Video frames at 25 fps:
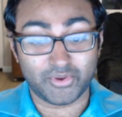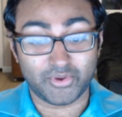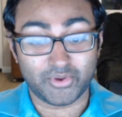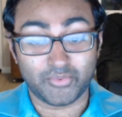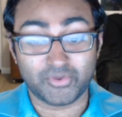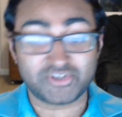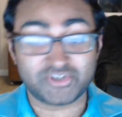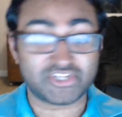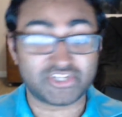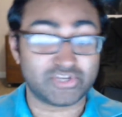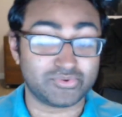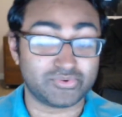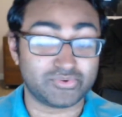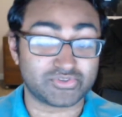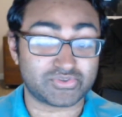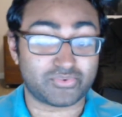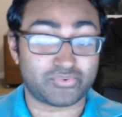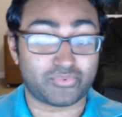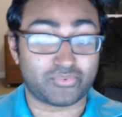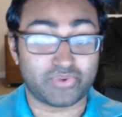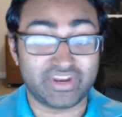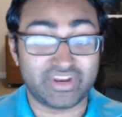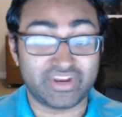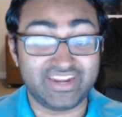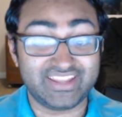which he was
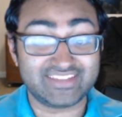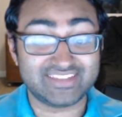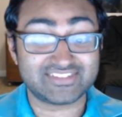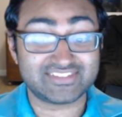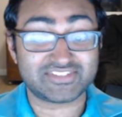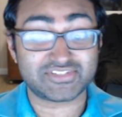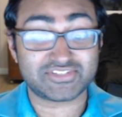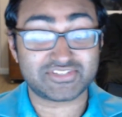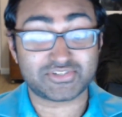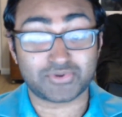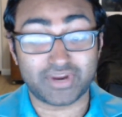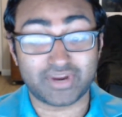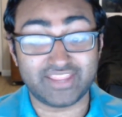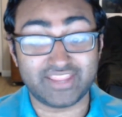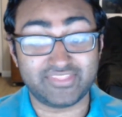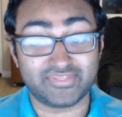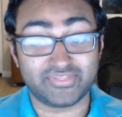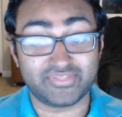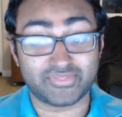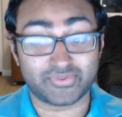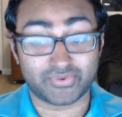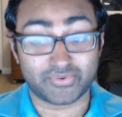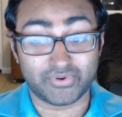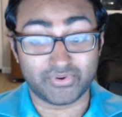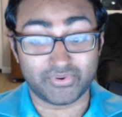reading
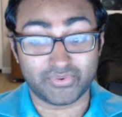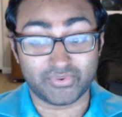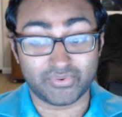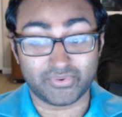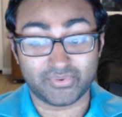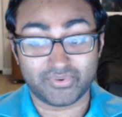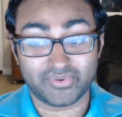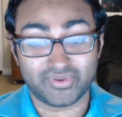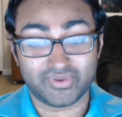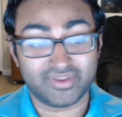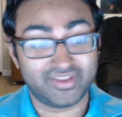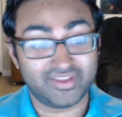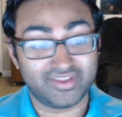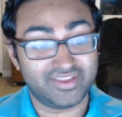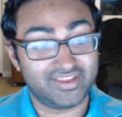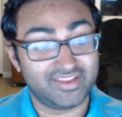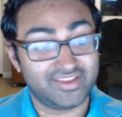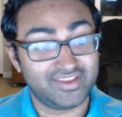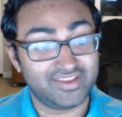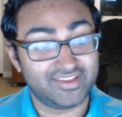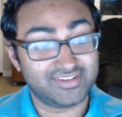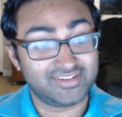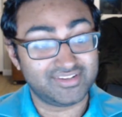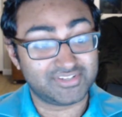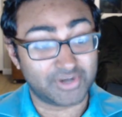straight through,
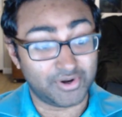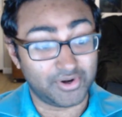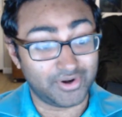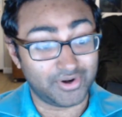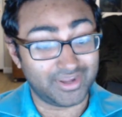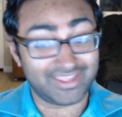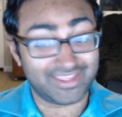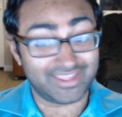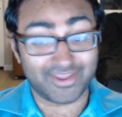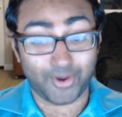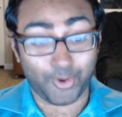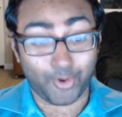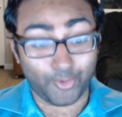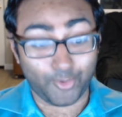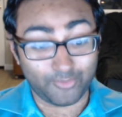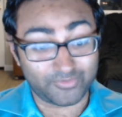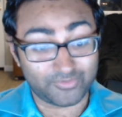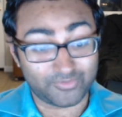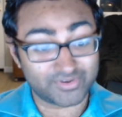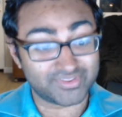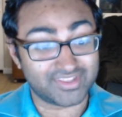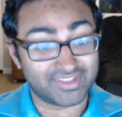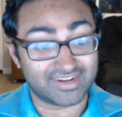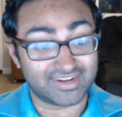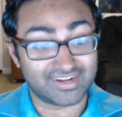turning
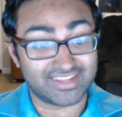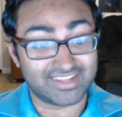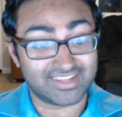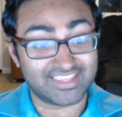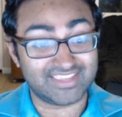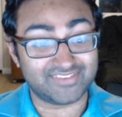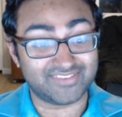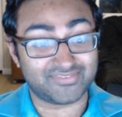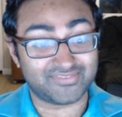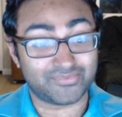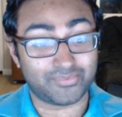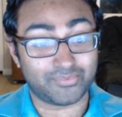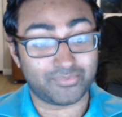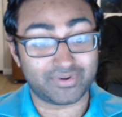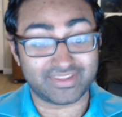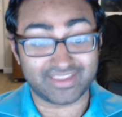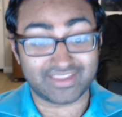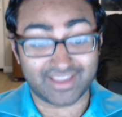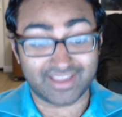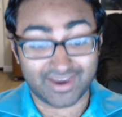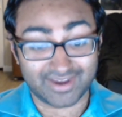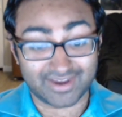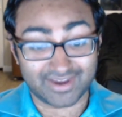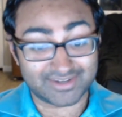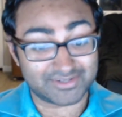over the leaf when he
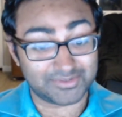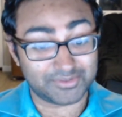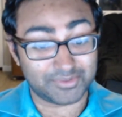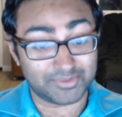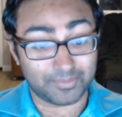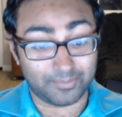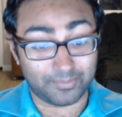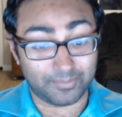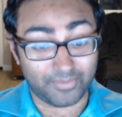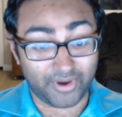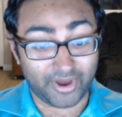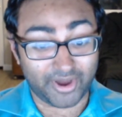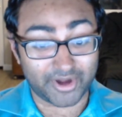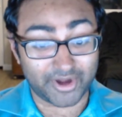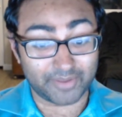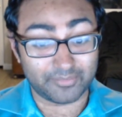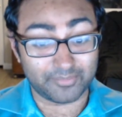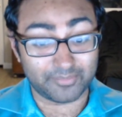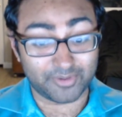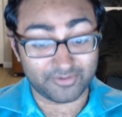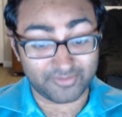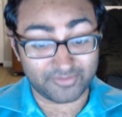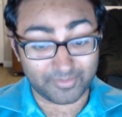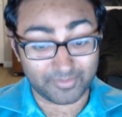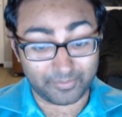got to the bottom
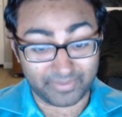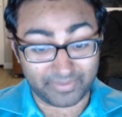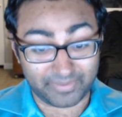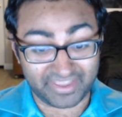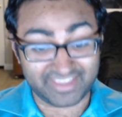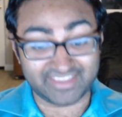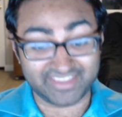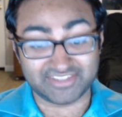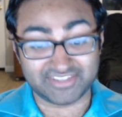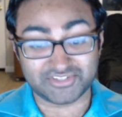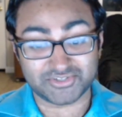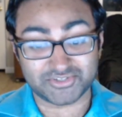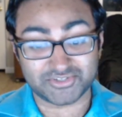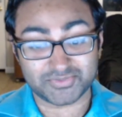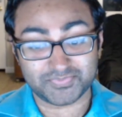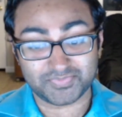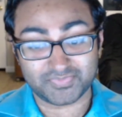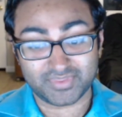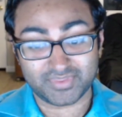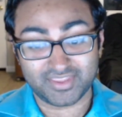of a page,